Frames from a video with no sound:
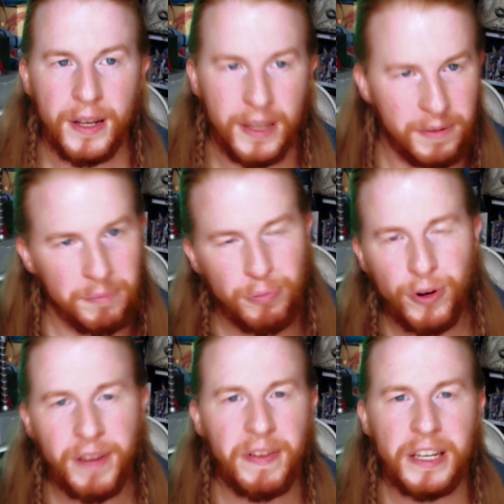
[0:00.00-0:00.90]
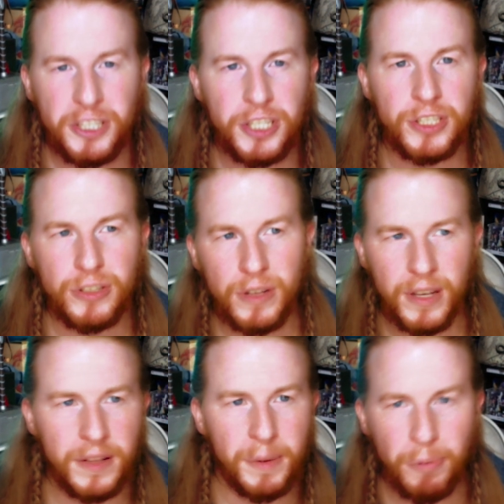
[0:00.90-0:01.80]
In
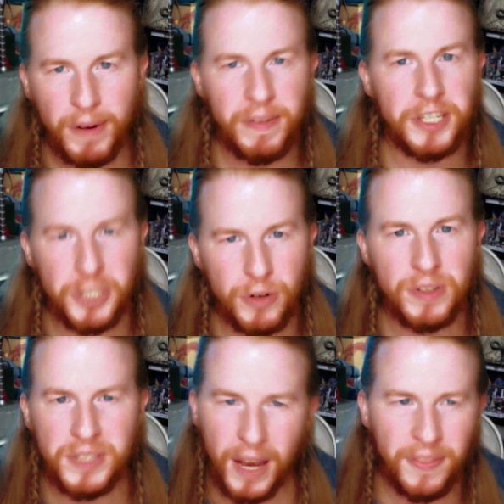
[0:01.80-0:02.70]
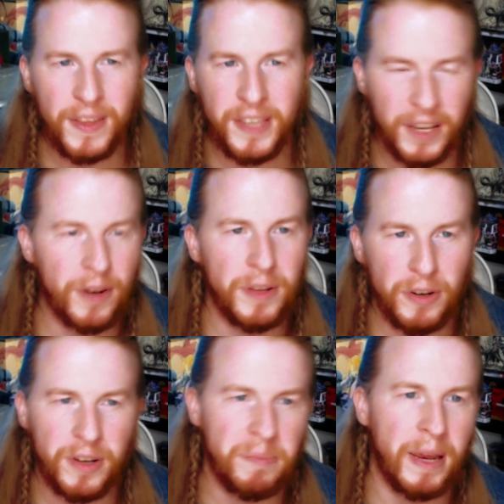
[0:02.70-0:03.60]
the previous shorts, I think, you
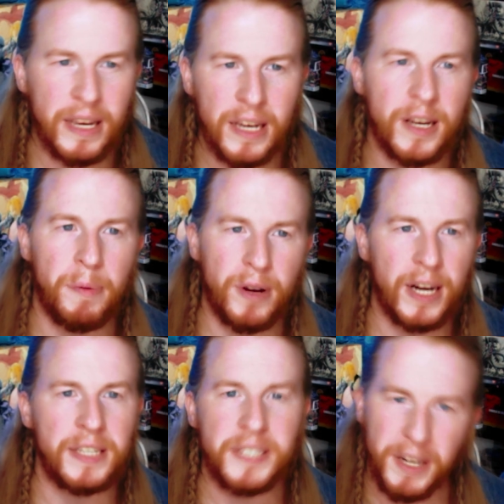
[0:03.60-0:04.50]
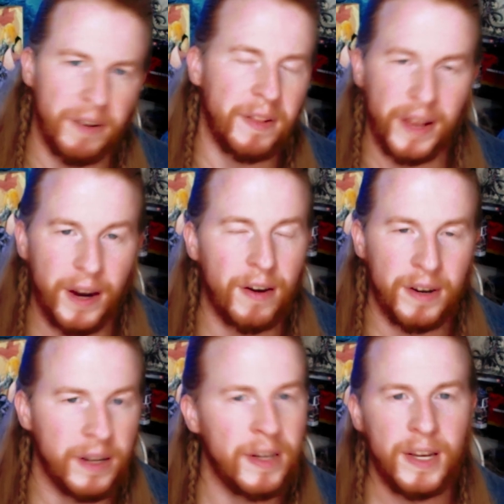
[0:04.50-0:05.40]
could make a couple cuts here and there
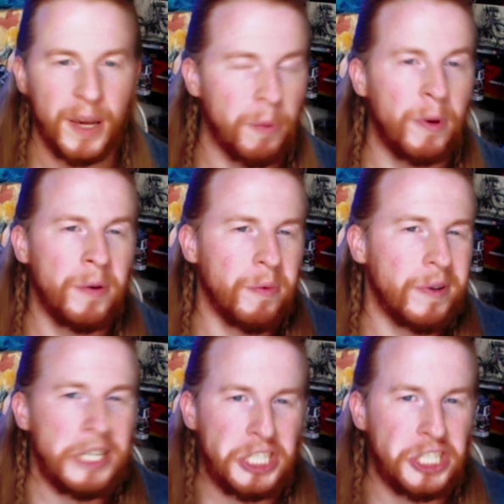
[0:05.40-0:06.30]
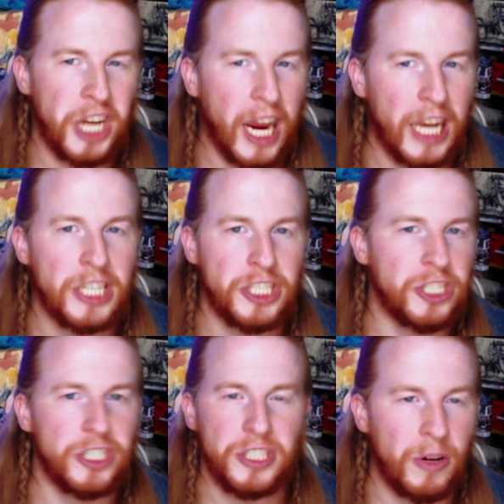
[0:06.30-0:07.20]
and it wouldn't really
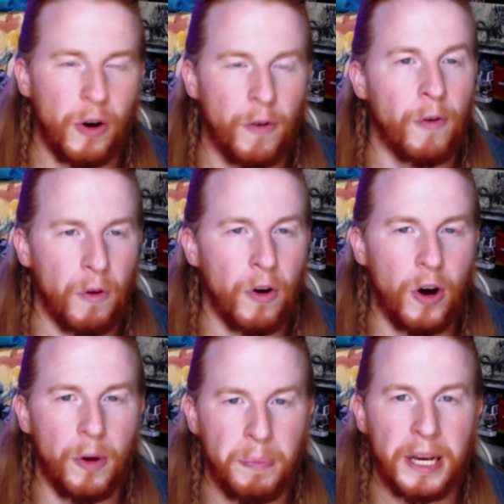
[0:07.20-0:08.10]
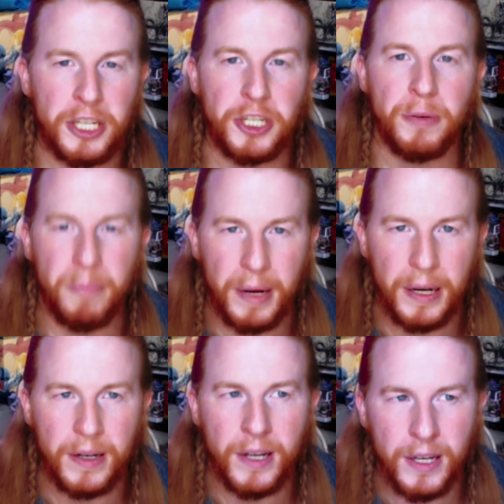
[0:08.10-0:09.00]
change the overall picture,
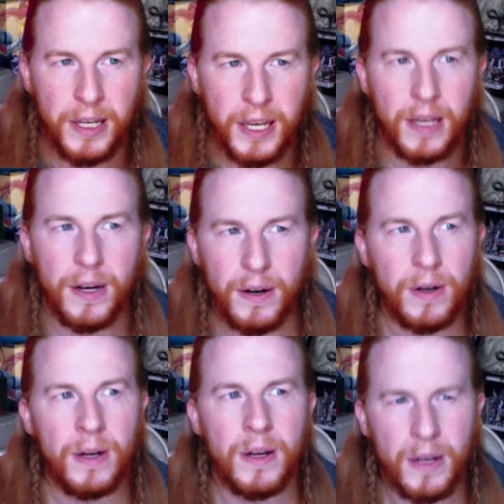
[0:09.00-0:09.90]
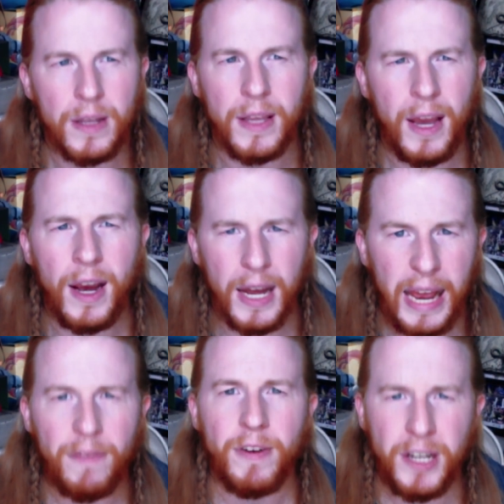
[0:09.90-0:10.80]
but here, yeah,
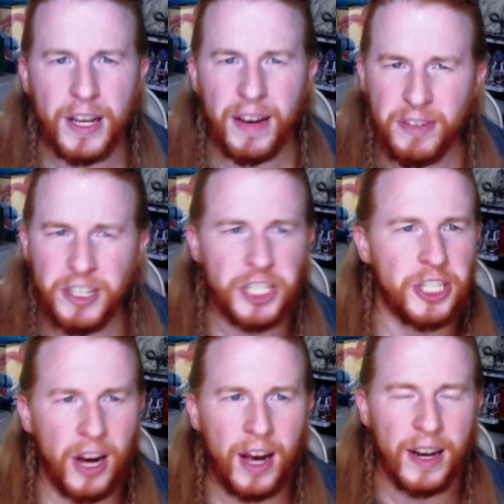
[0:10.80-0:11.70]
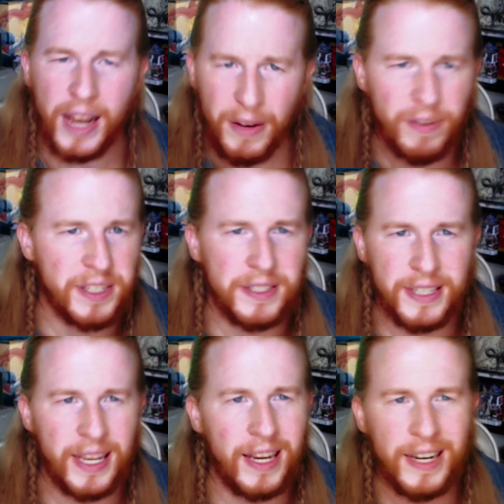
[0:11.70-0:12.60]
every shot, every
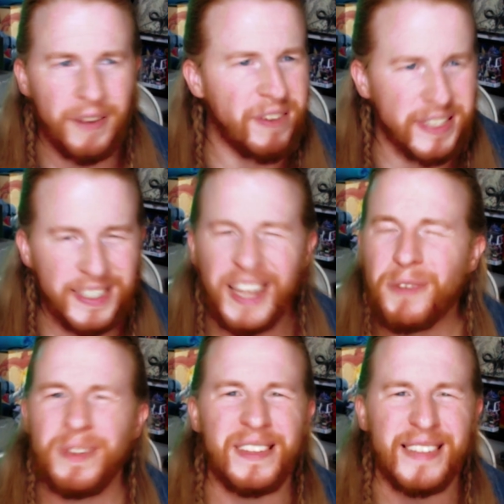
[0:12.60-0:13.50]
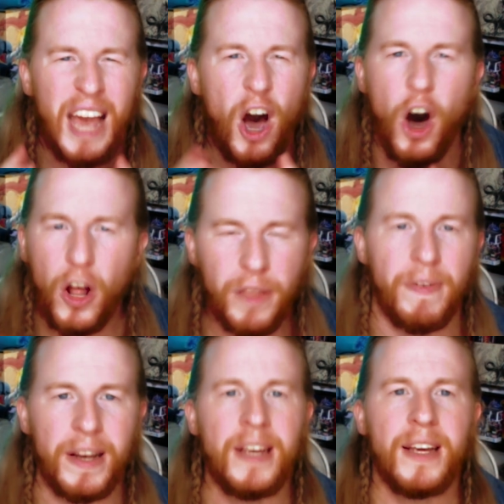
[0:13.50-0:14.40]
scene, every sequence, all of
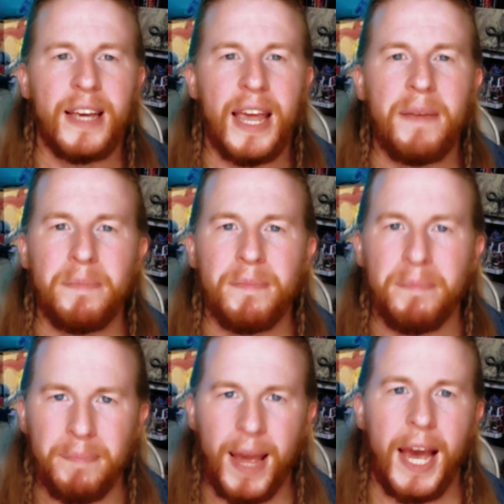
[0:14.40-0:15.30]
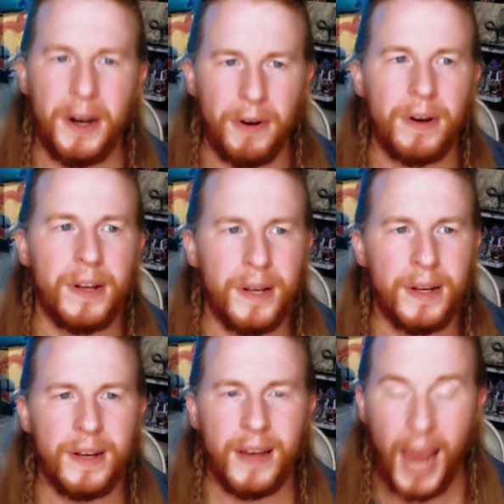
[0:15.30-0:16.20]
it mattered.
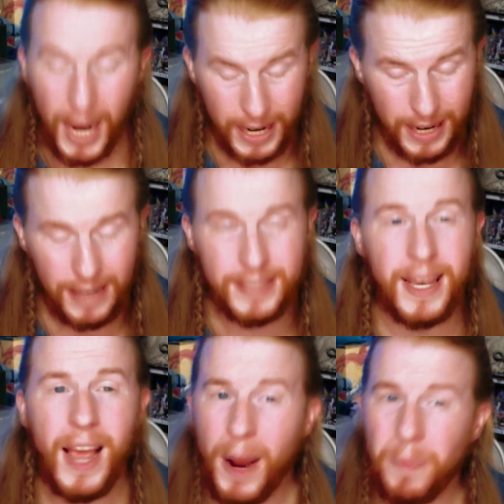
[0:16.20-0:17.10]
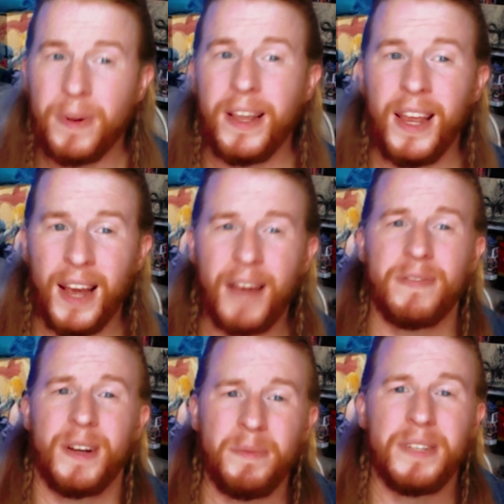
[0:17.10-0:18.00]
And I gotta say, I really
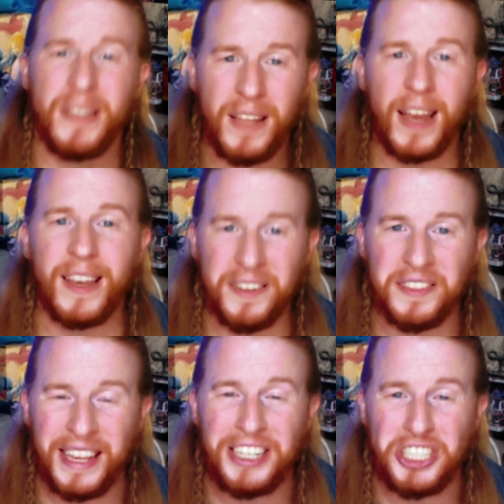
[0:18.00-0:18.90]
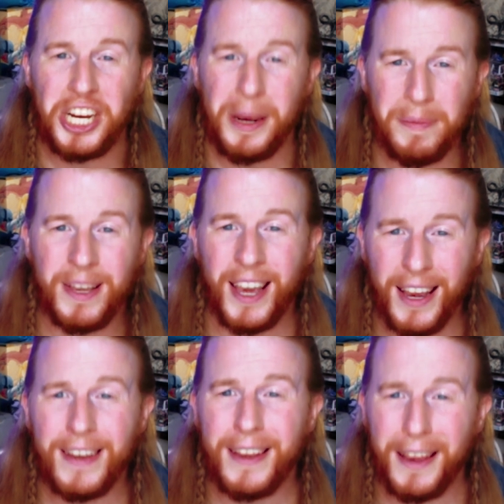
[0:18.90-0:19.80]
have come to like the
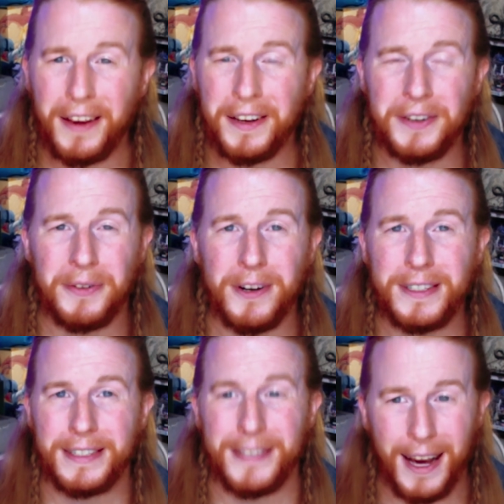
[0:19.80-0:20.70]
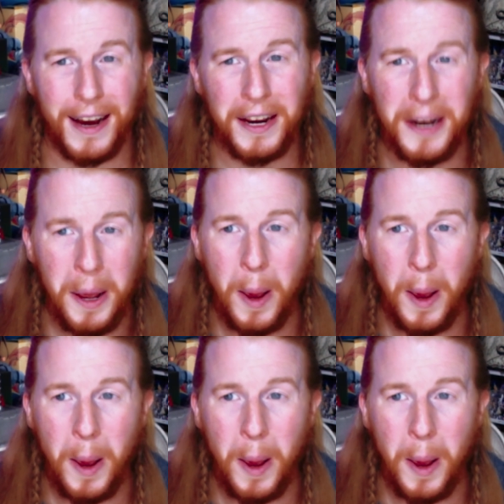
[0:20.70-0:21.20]
GMK King Ghidorah design.